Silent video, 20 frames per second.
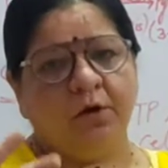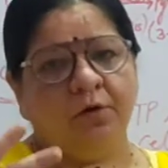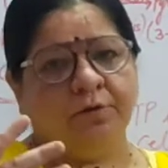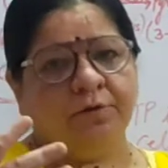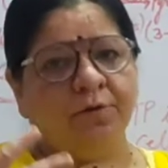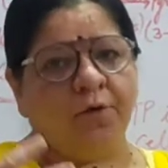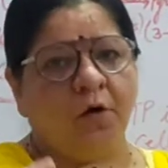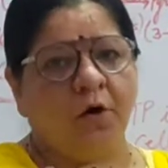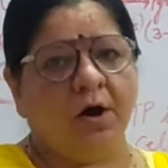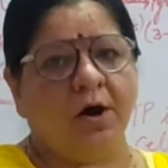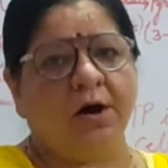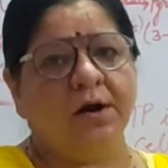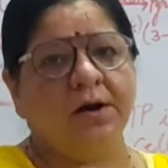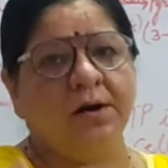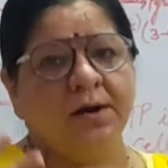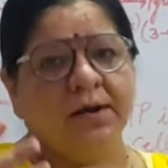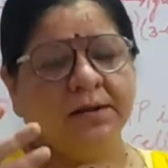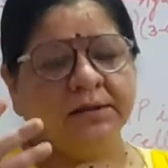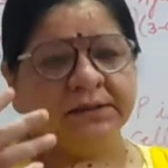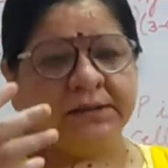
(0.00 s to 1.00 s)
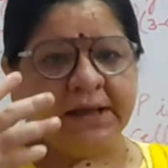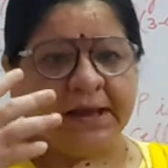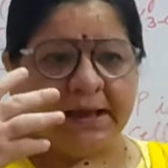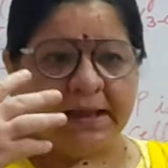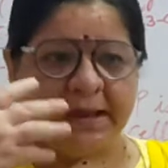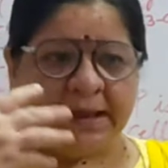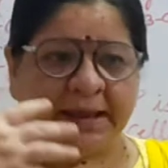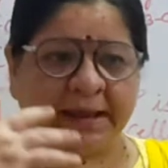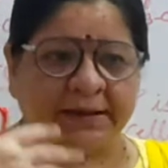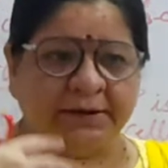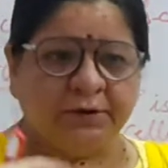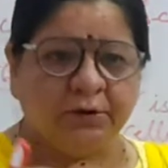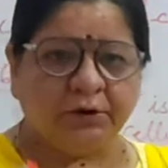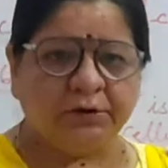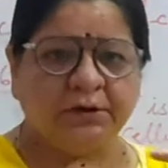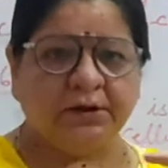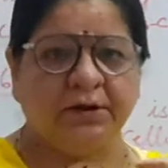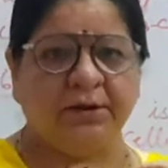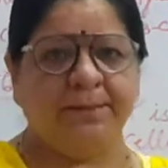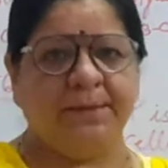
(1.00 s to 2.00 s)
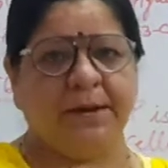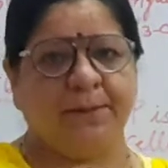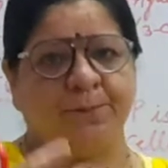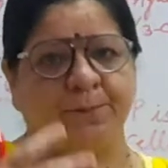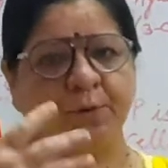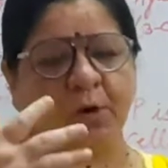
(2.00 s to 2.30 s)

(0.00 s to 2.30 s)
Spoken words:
for the endothermic